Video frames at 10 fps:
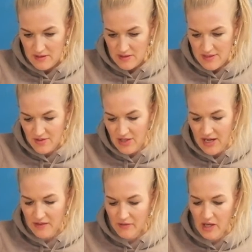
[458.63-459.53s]
These are
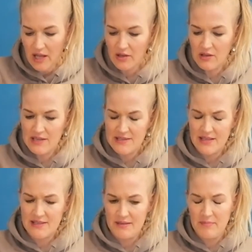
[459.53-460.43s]
kind of colorless.
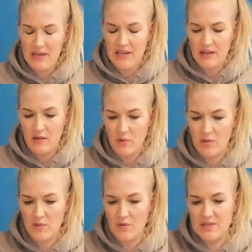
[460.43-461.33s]
That's immediately what
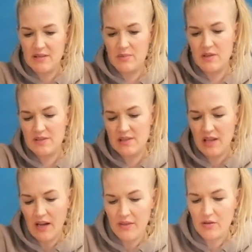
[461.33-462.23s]
I'm noticing, because
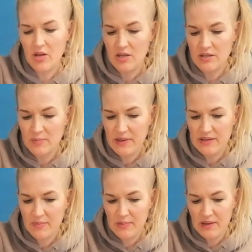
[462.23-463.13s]
that other card,
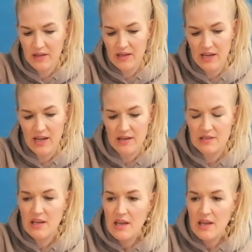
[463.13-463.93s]
dependability, and